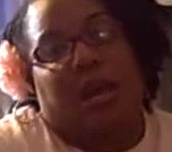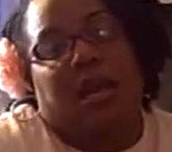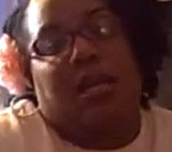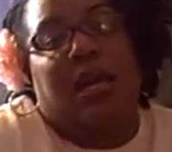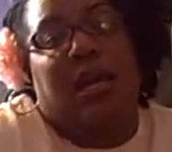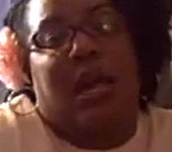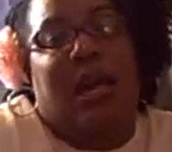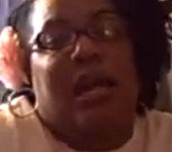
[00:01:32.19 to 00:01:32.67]

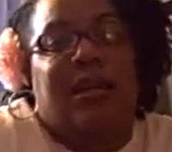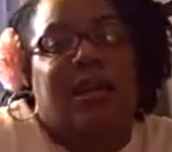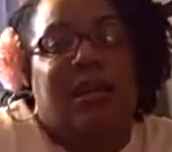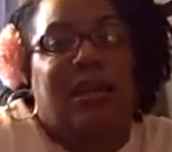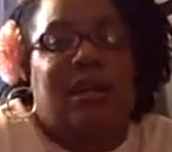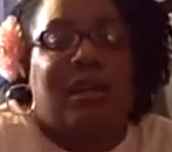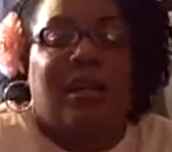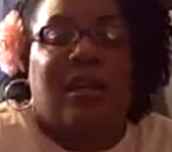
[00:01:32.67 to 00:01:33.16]
Yeah,
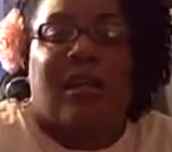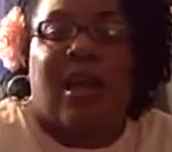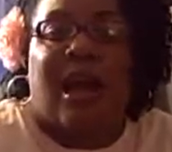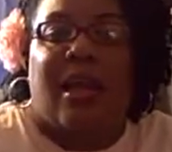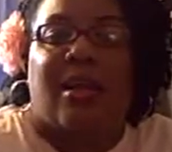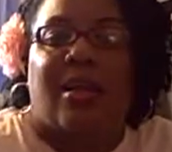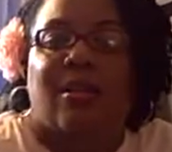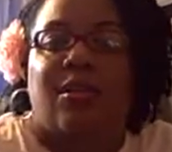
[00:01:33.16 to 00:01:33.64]
they did a
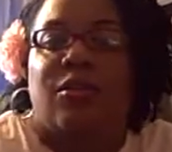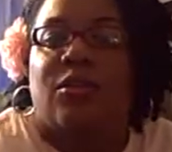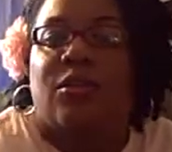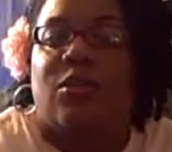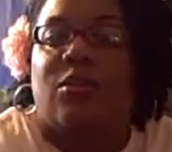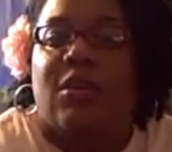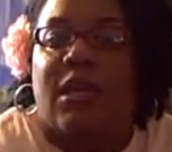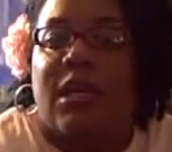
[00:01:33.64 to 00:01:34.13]
lot of little
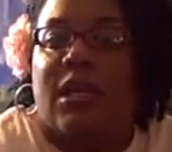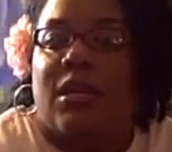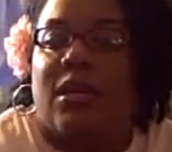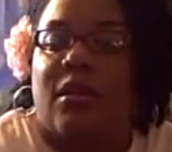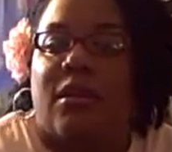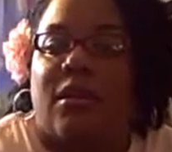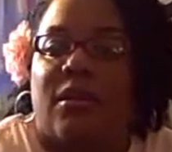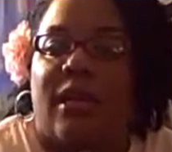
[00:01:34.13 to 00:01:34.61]
unique
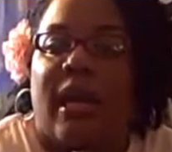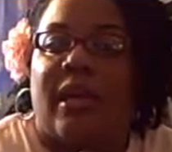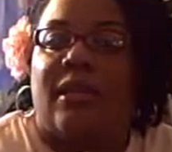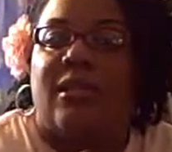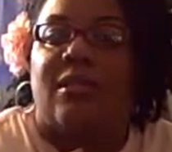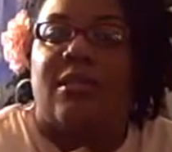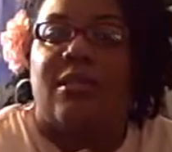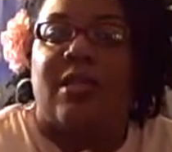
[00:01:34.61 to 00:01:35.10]

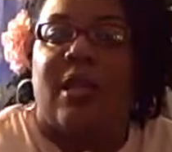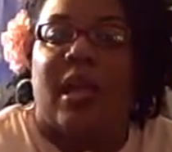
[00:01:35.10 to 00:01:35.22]
necklaces.